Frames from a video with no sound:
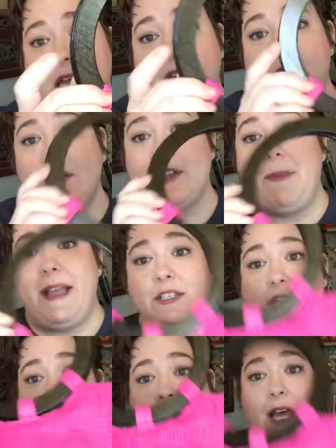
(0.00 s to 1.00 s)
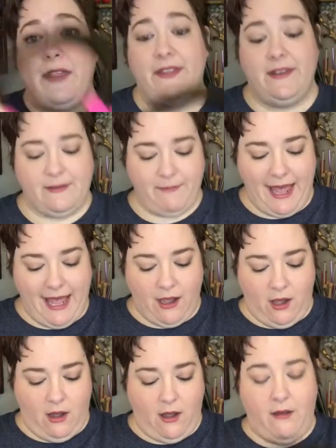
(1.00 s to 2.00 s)
So I'm actually going to cut this bag
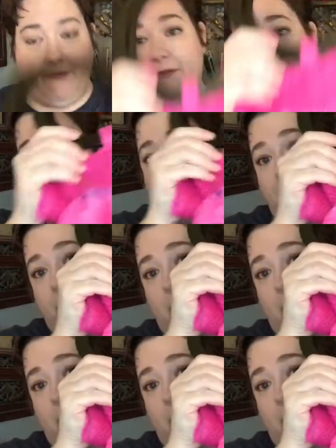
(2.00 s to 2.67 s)
off and